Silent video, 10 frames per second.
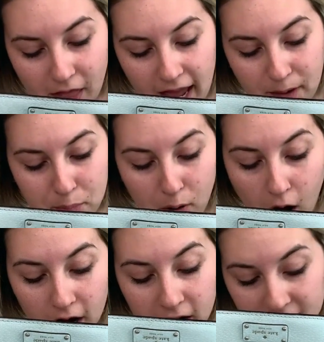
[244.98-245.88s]
like
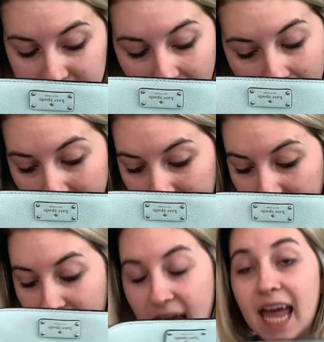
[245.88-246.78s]
product tag.
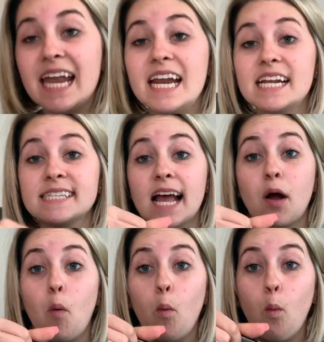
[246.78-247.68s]
And it is like
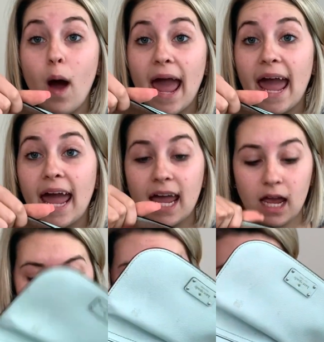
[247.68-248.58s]
way,